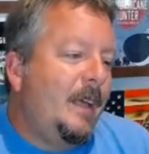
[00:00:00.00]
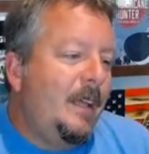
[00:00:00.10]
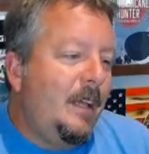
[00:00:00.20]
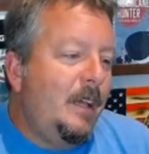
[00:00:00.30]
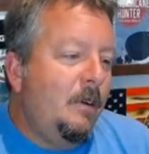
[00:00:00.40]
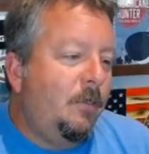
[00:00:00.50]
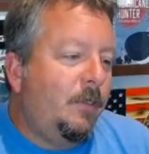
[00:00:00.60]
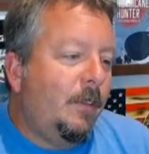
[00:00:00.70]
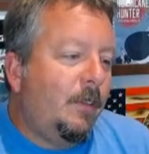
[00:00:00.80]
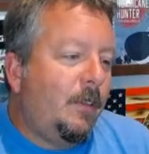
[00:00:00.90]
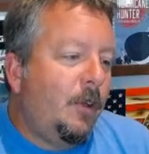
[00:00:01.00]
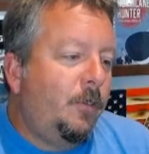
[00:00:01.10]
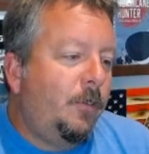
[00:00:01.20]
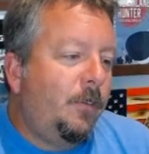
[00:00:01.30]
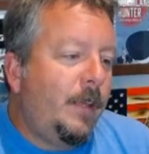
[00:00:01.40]
Here is the
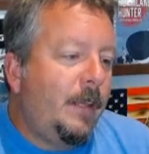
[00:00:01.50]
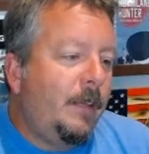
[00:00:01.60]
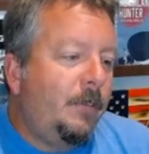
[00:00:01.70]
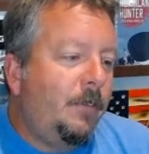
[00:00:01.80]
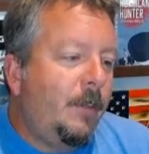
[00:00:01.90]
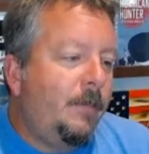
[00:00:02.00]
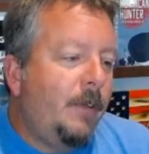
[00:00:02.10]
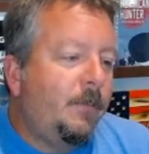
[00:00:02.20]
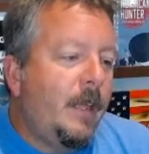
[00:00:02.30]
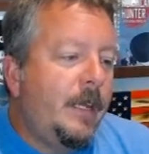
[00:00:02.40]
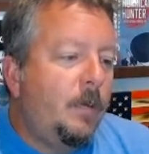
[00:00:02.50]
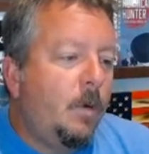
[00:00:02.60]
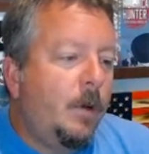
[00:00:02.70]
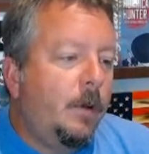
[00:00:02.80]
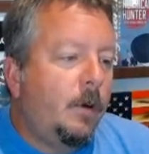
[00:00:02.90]
closest thing. This is Invest
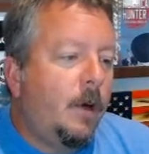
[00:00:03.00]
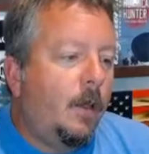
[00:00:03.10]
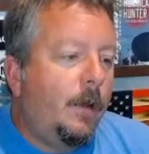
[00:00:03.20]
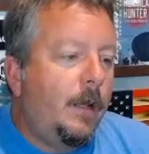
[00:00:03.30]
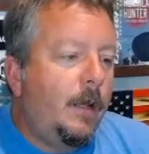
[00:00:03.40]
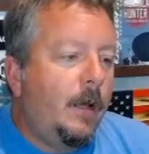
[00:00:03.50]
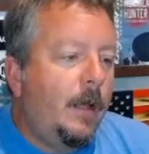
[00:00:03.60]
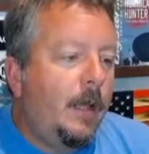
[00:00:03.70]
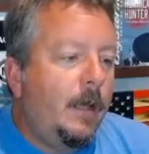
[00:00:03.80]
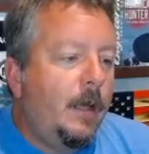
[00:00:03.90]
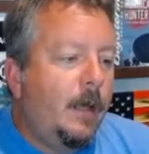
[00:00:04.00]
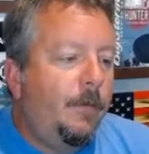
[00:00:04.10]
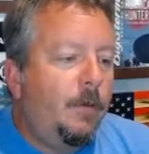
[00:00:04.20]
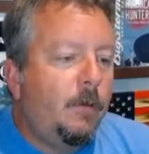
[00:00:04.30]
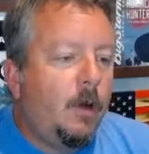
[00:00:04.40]
91, they're calling it. And
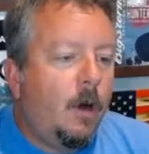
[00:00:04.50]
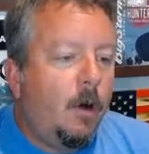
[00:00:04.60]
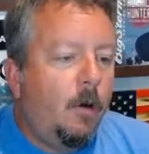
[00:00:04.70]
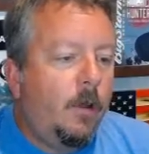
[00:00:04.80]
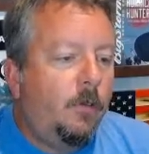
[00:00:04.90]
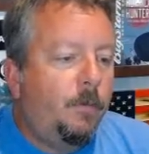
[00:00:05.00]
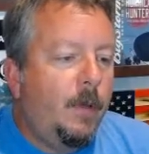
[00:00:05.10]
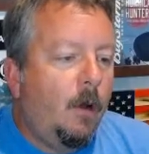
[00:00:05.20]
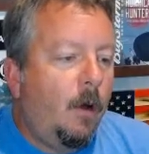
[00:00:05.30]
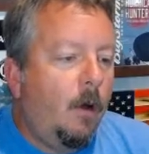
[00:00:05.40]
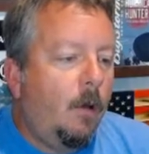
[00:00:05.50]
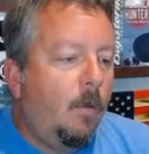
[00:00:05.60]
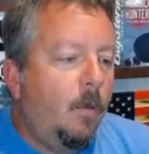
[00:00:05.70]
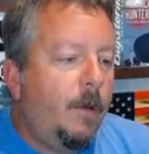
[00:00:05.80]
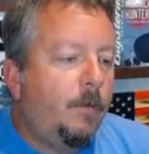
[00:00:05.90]
if you recall, it's been all
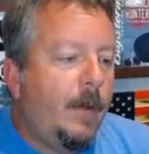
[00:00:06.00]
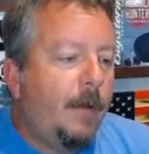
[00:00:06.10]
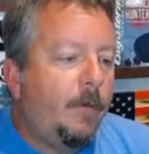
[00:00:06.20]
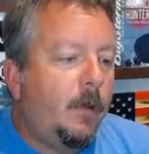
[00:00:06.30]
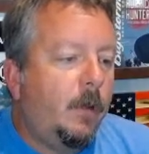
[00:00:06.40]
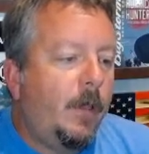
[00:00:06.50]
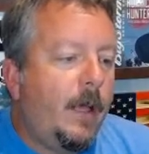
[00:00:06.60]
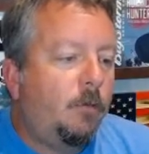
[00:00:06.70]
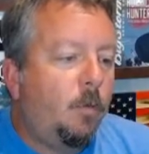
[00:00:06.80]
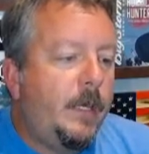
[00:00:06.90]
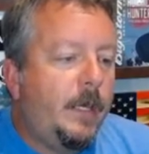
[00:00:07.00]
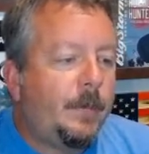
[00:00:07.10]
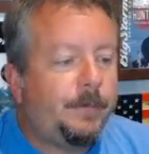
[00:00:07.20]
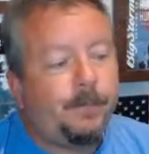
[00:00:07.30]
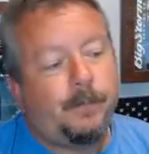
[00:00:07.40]
the way from Africa the last
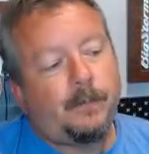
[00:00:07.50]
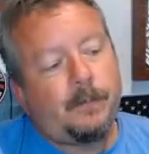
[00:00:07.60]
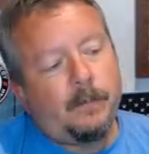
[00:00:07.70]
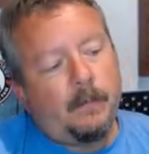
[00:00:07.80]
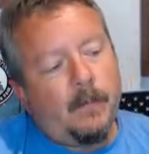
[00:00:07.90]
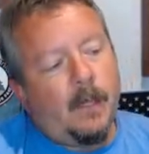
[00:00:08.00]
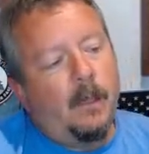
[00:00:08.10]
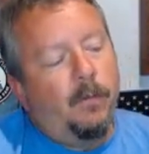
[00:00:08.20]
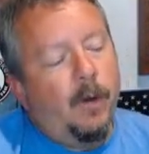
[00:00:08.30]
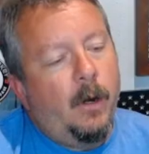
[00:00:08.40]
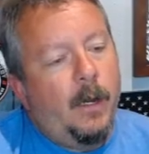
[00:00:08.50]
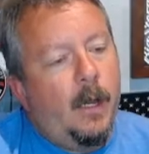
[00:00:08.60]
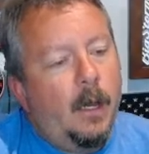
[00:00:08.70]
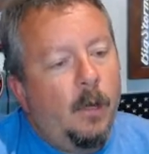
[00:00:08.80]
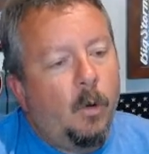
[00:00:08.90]
week. It's very
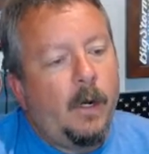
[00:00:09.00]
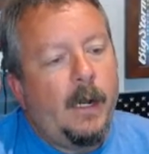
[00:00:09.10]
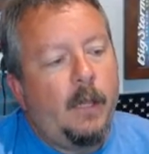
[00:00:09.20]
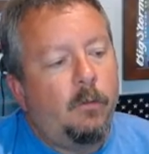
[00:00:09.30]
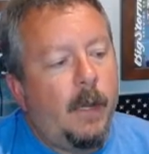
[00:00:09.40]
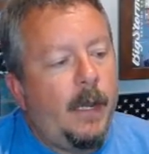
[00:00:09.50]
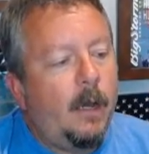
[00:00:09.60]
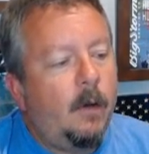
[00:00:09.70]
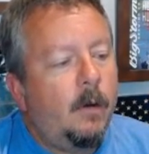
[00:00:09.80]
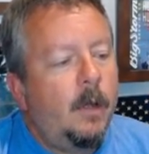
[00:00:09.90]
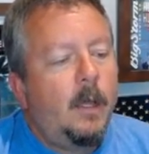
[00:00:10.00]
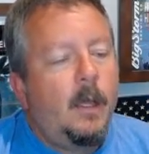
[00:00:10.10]
unorganized right now.